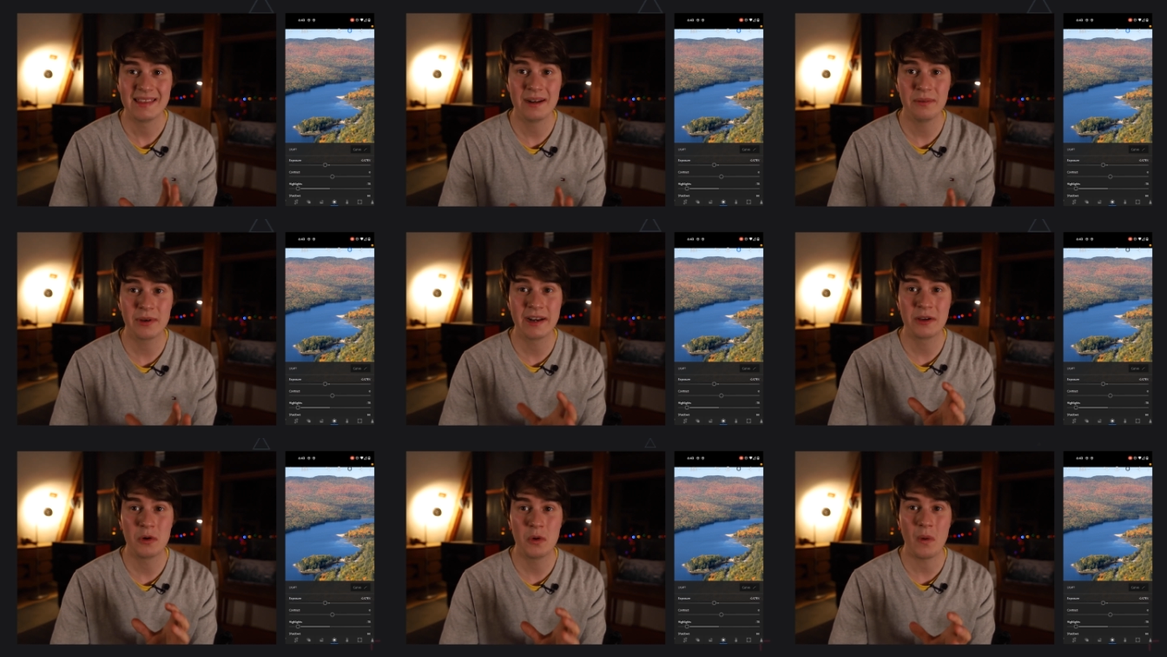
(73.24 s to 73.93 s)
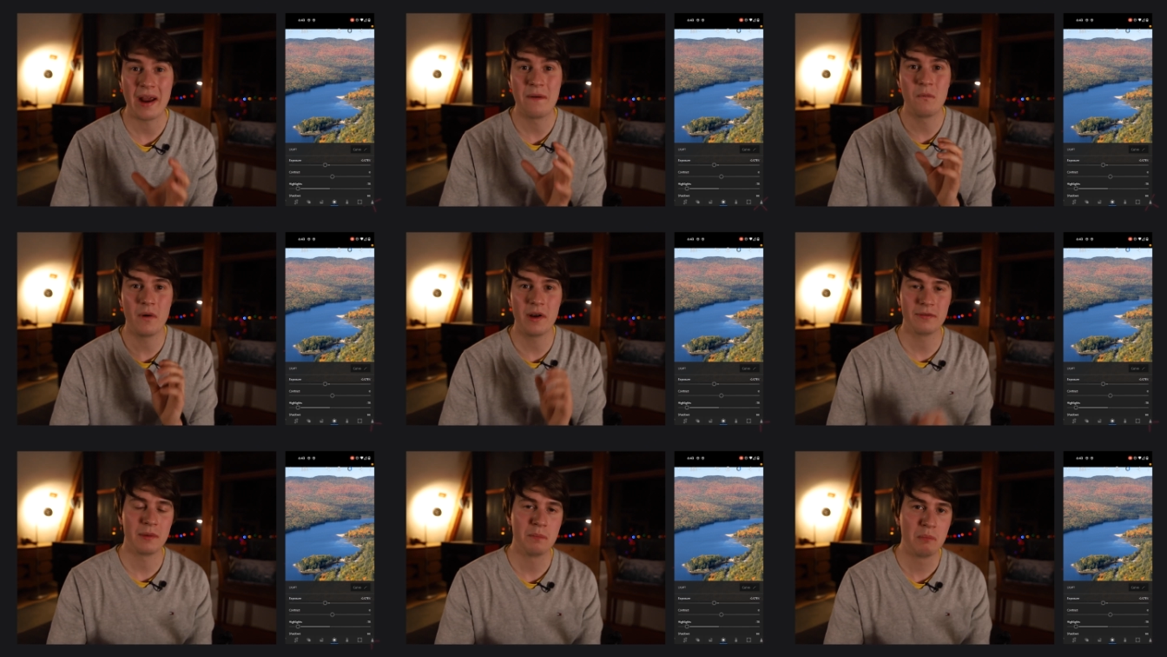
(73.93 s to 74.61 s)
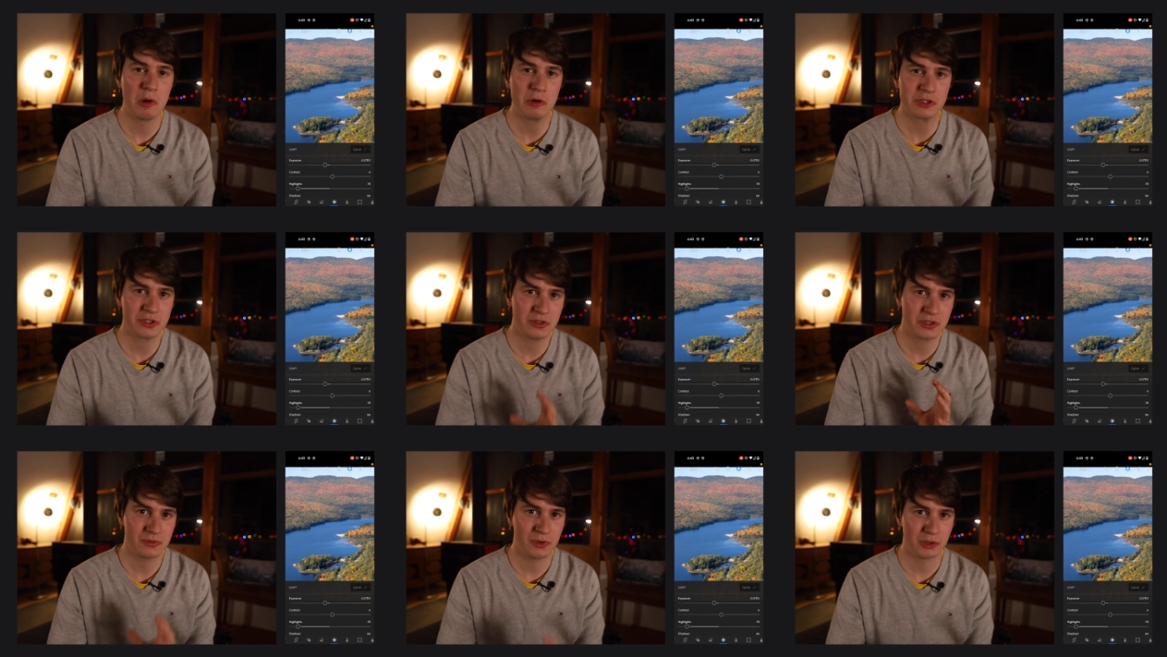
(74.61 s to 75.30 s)
Then we're gonna go in one of the most
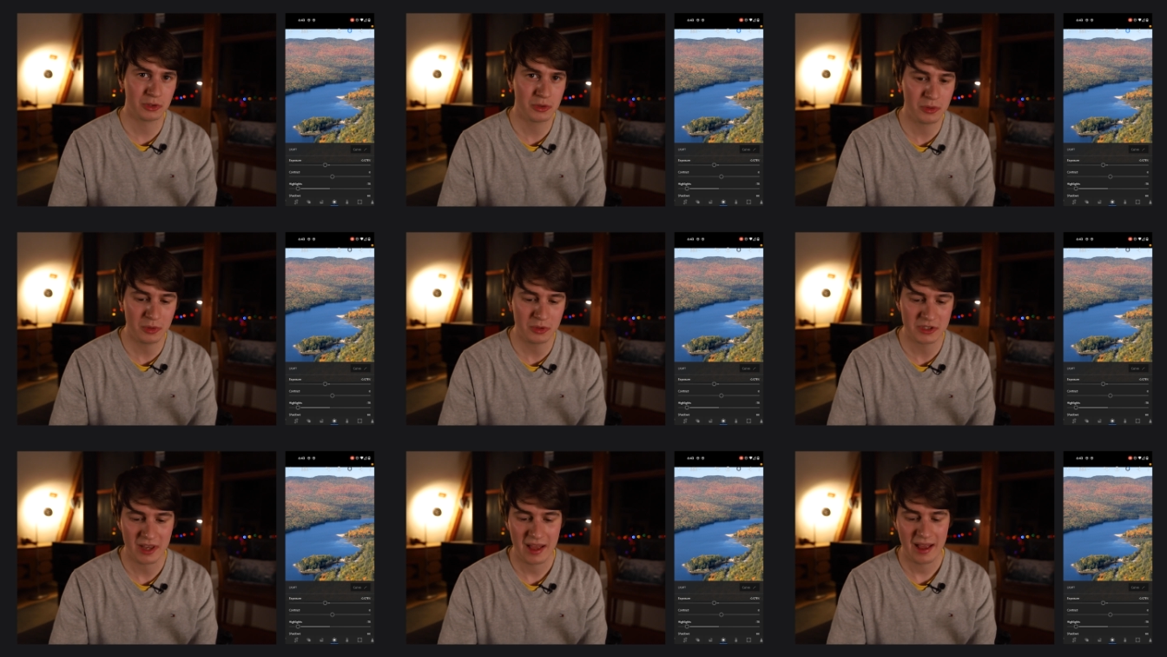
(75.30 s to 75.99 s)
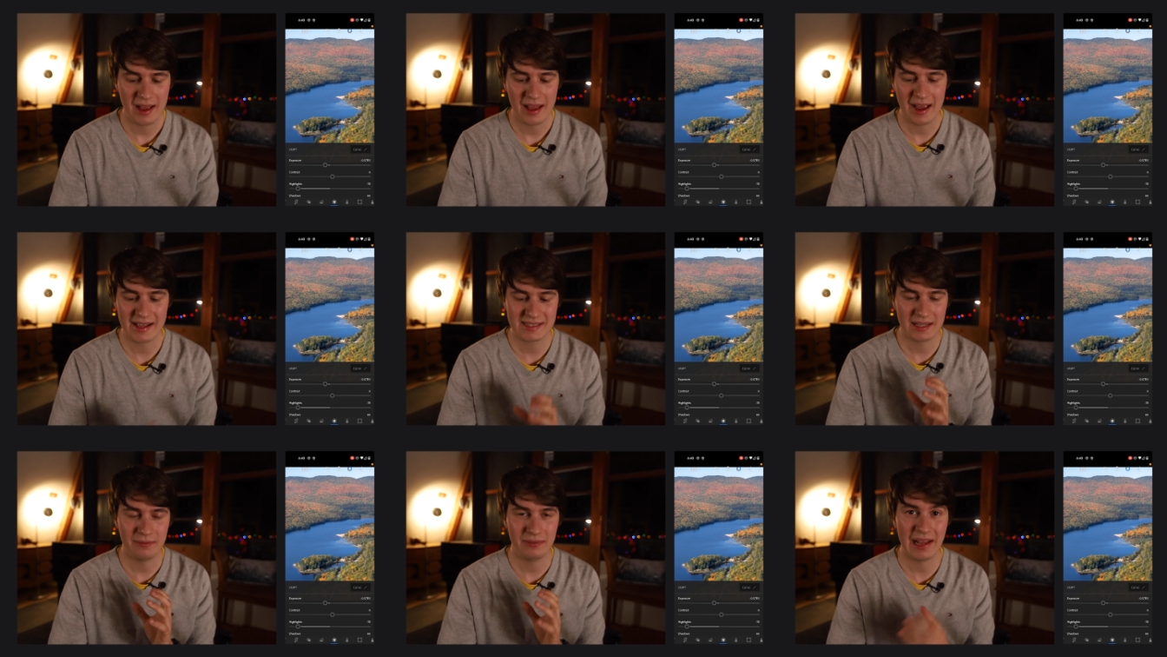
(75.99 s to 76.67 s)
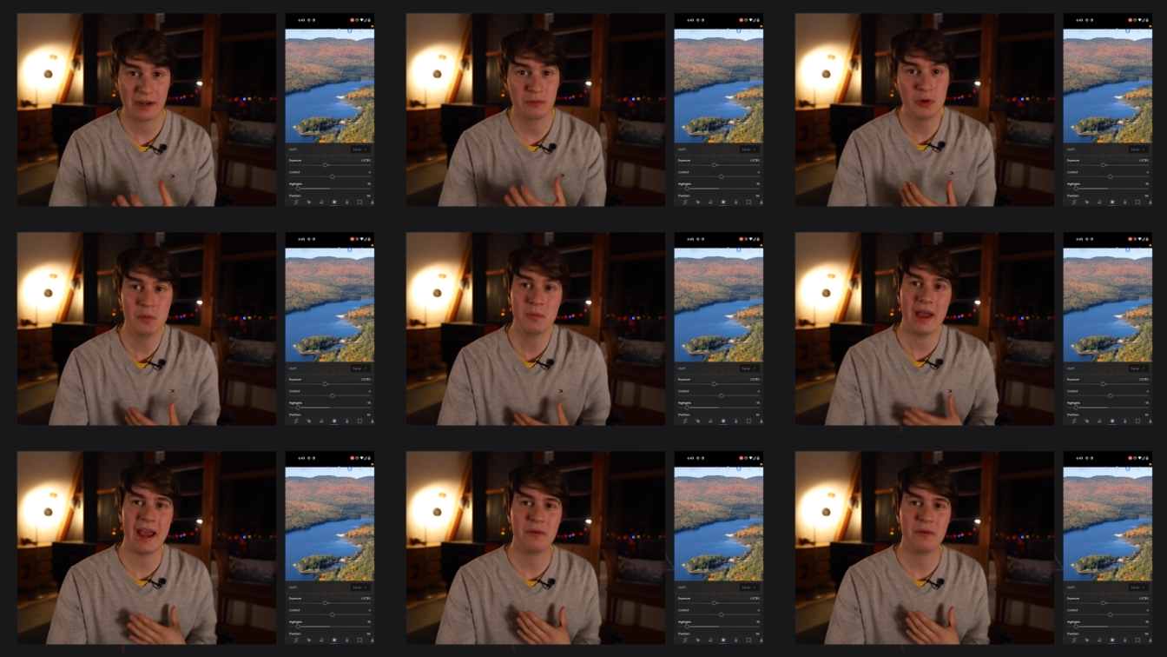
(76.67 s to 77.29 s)
useful tools inside of Lightroom.